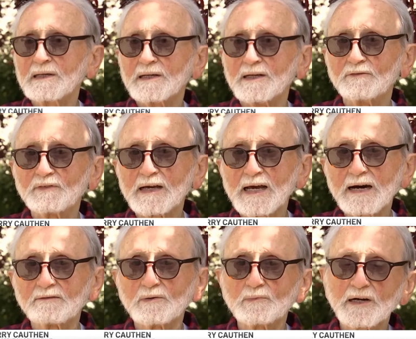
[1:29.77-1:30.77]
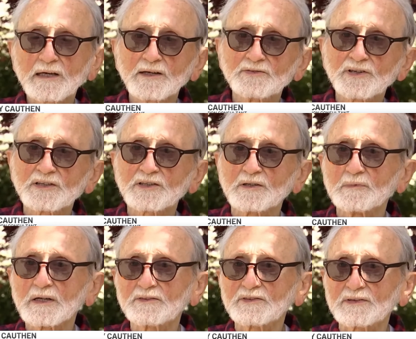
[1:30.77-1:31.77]
If they have a braking system
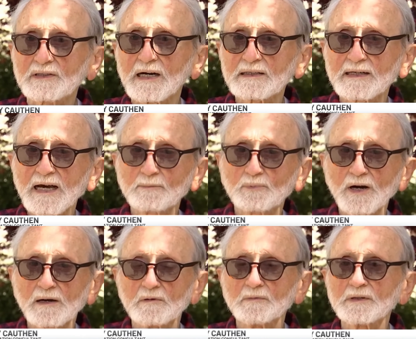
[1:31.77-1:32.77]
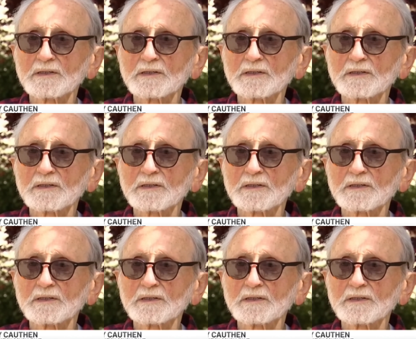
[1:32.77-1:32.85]
that's got that problem,